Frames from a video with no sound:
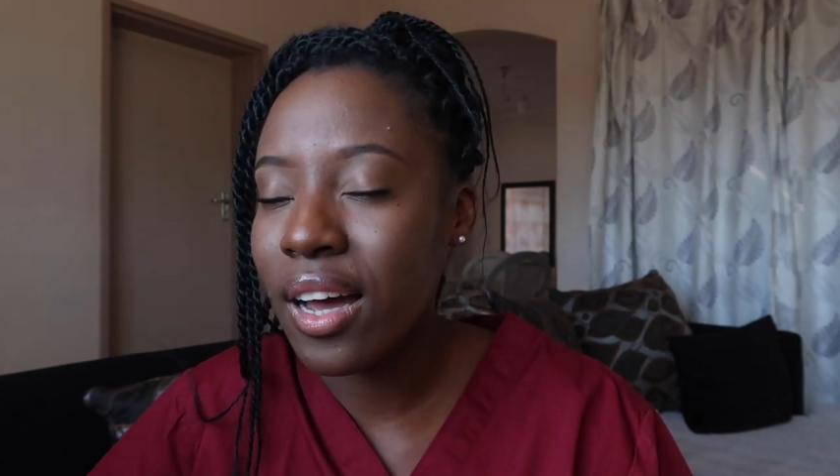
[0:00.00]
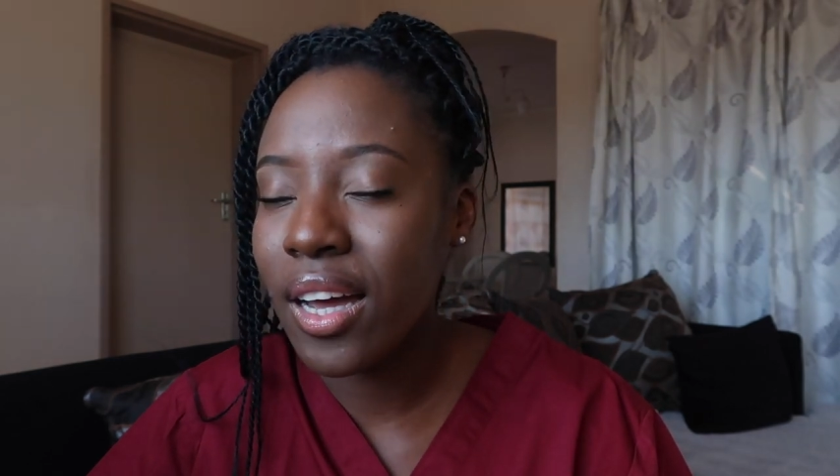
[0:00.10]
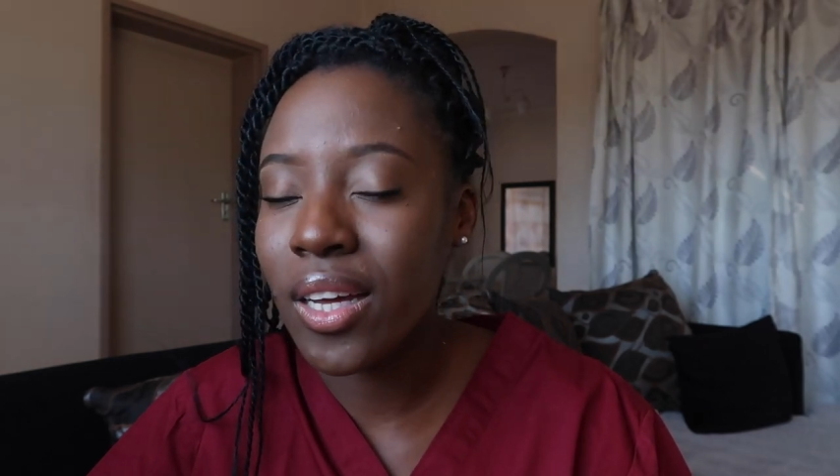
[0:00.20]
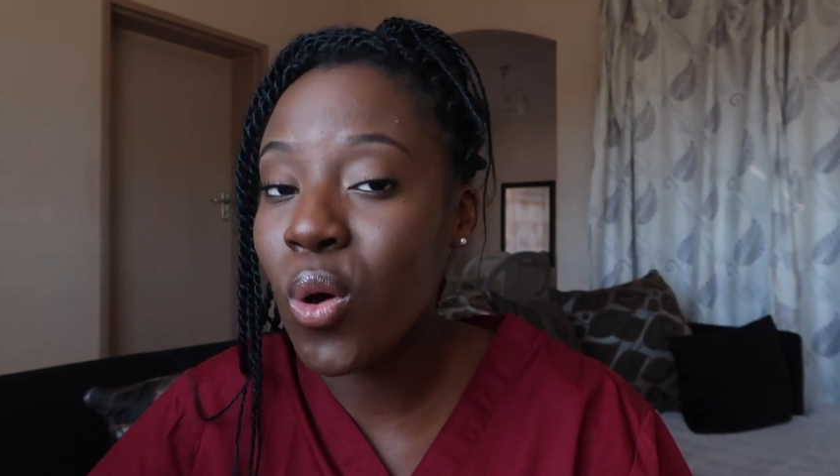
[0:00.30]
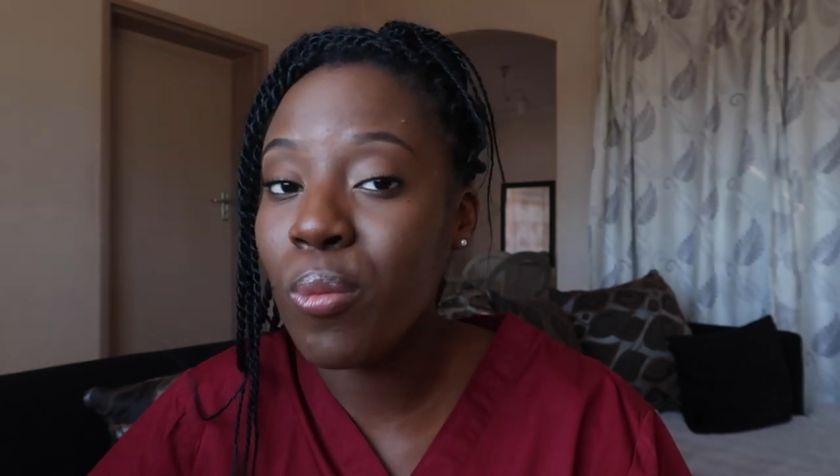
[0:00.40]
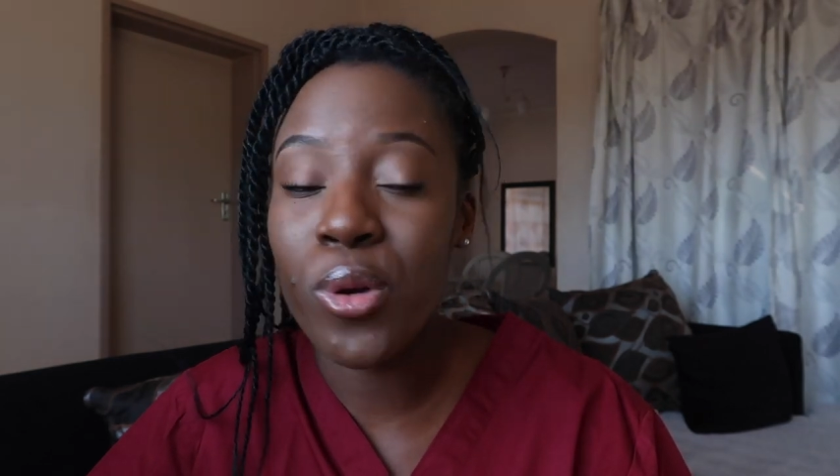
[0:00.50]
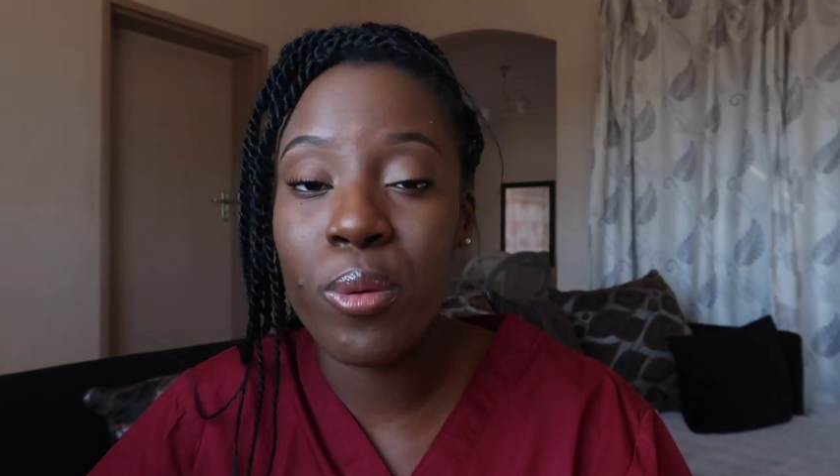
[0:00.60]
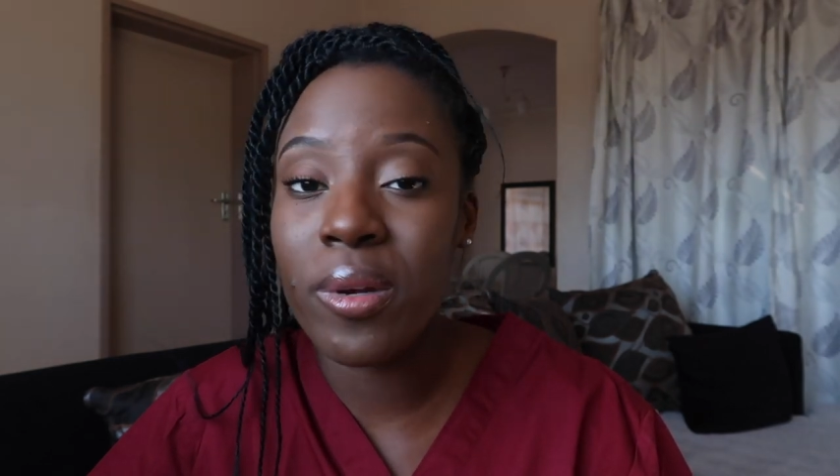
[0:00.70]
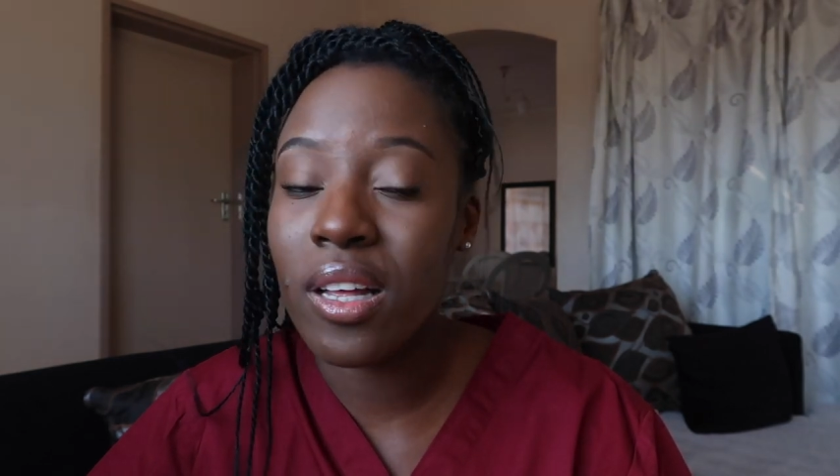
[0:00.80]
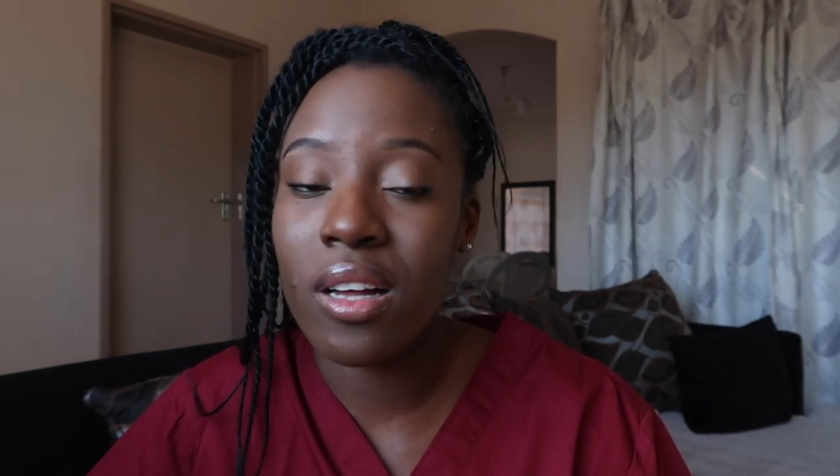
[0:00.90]
i hope
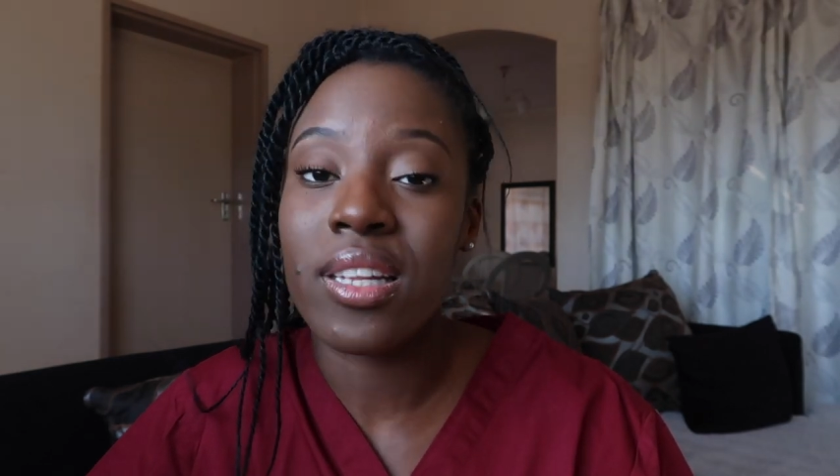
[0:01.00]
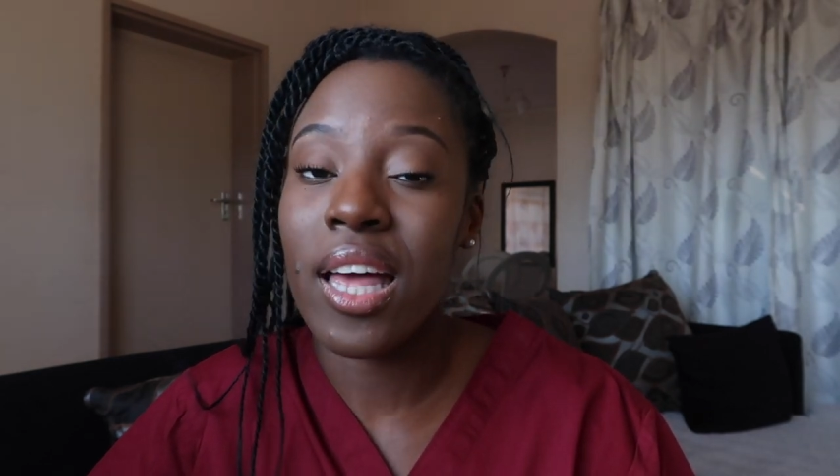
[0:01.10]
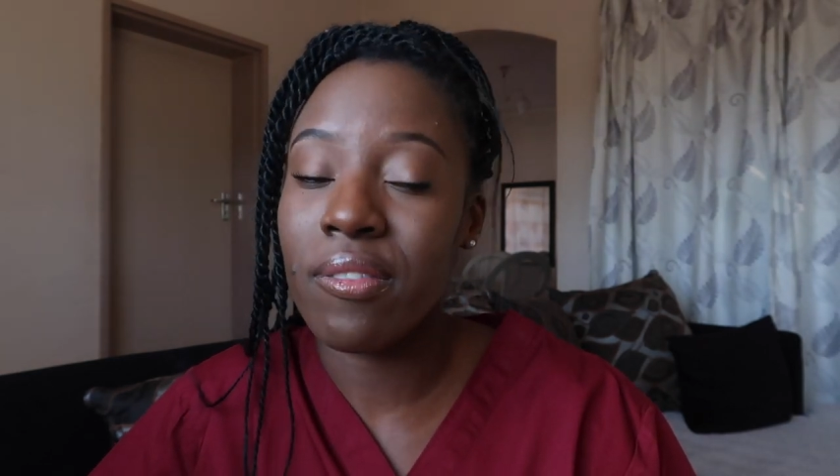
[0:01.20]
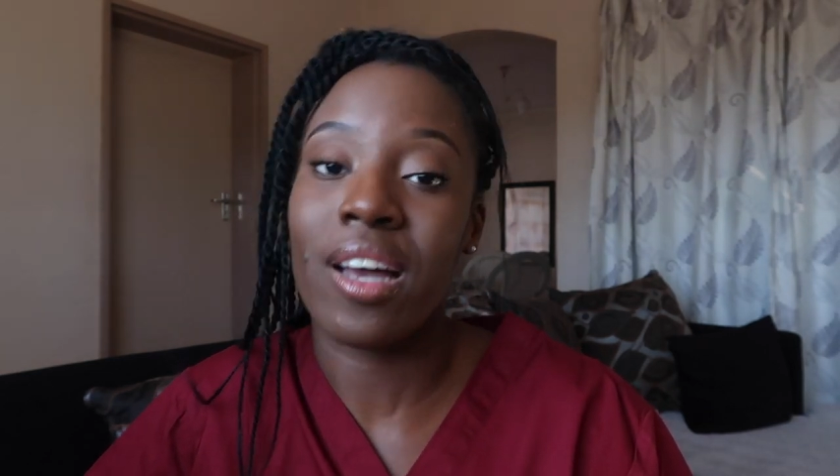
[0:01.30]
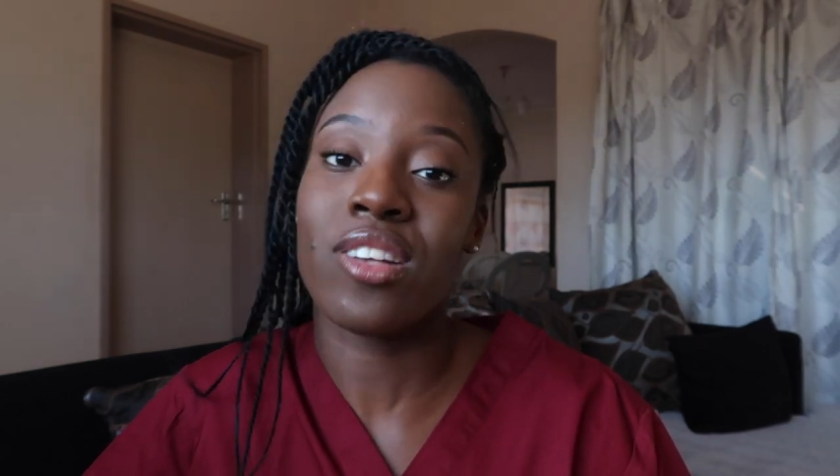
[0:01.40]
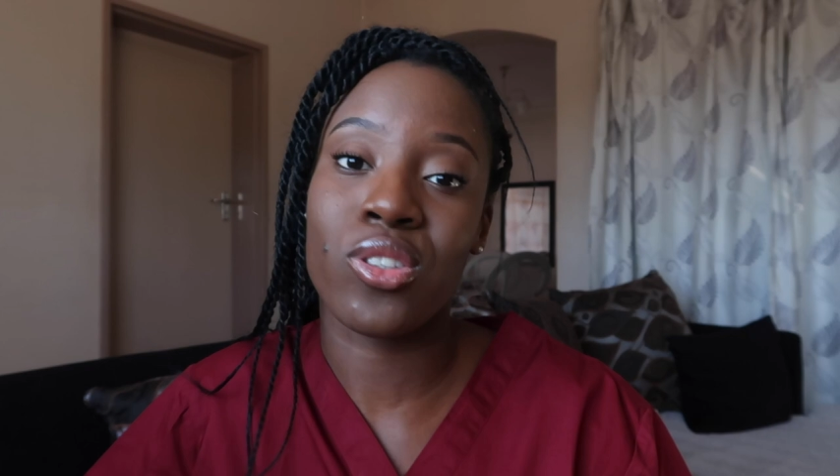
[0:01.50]
nobody else ever has